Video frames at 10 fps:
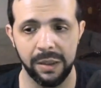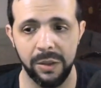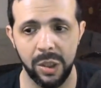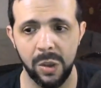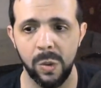
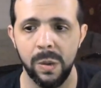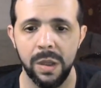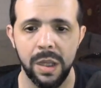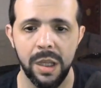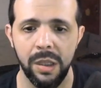No,
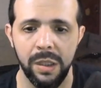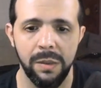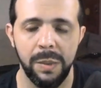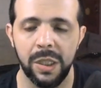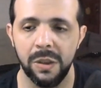
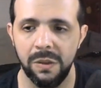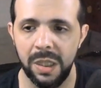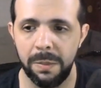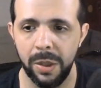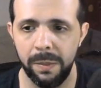because the
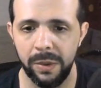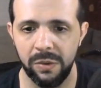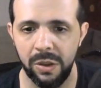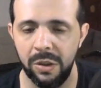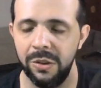purpose
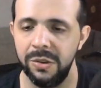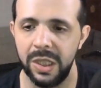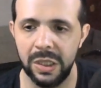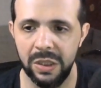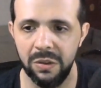or the
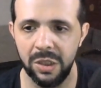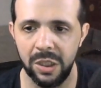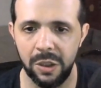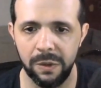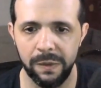reason
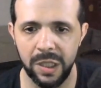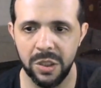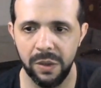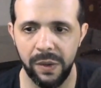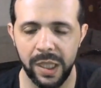of each
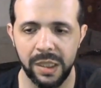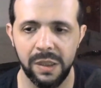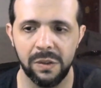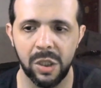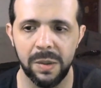of them
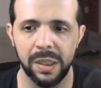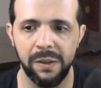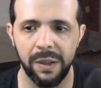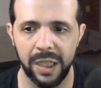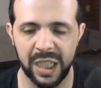is cover
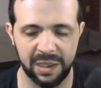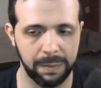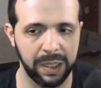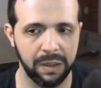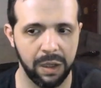different
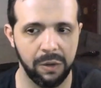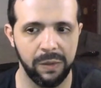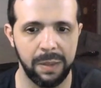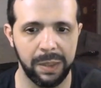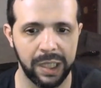aspects of the
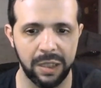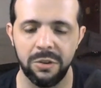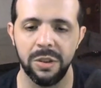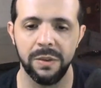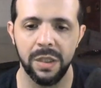application.